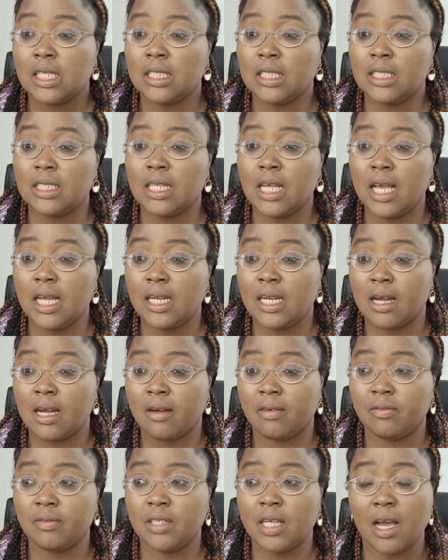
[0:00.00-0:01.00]
they said
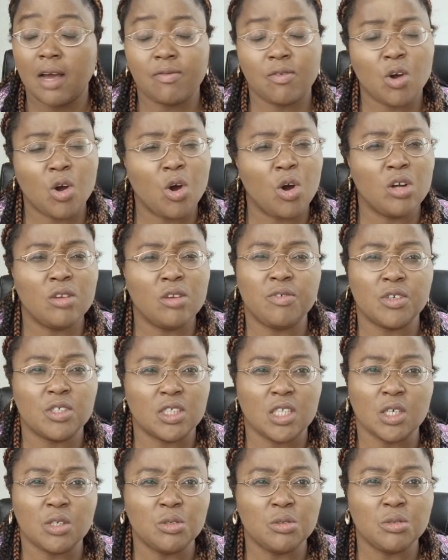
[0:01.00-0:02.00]
that they have called for
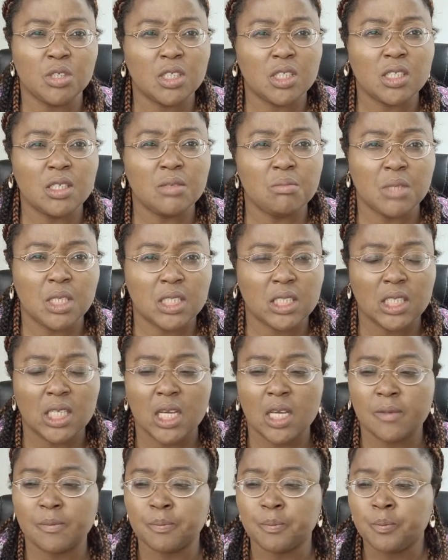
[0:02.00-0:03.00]
security
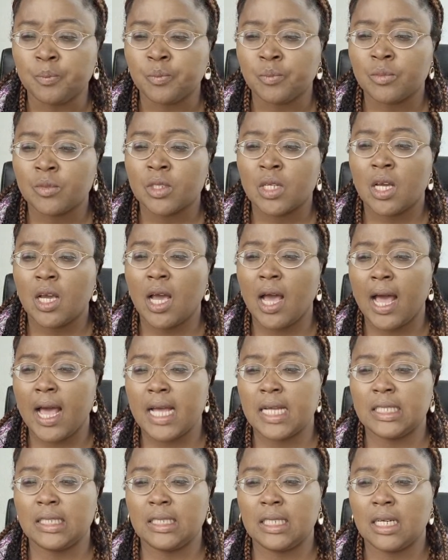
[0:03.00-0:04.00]
meeting,
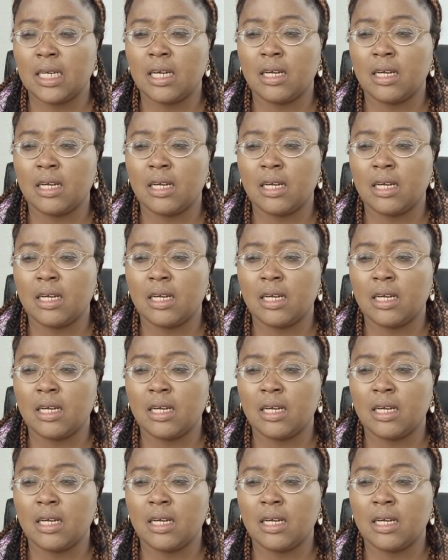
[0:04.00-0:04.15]
and